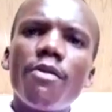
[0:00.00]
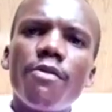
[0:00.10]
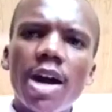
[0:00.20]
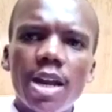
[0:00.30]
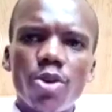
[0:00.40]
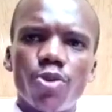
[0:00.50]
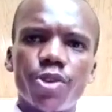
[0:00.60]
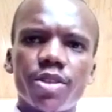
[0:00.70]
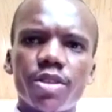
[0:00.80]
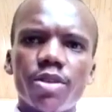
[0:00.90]

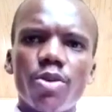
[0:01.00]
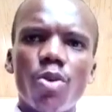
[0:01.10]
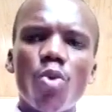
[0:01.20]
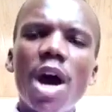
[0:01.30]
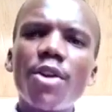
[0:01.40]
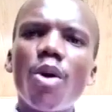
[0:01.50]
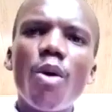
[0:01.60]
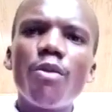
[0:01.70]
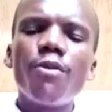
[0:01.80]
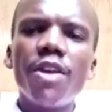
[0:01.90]
values, one
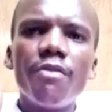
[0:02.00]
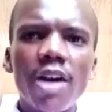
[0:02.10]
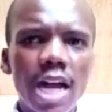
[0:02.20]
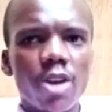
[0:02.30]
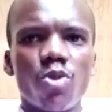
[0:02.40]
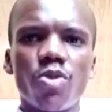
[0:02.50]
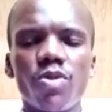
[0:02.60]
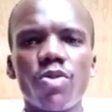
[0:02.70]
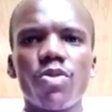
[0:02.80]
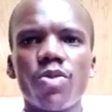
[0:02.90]
of the value
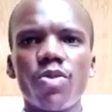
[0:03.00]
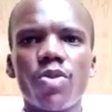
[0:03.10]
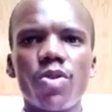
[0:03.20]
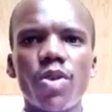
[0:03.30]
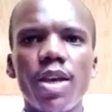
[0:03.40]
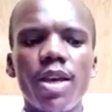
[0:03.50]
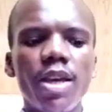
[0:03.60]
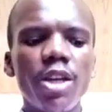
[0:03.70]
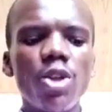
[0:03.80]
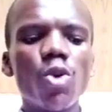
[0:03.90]

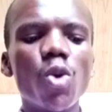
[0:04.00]
in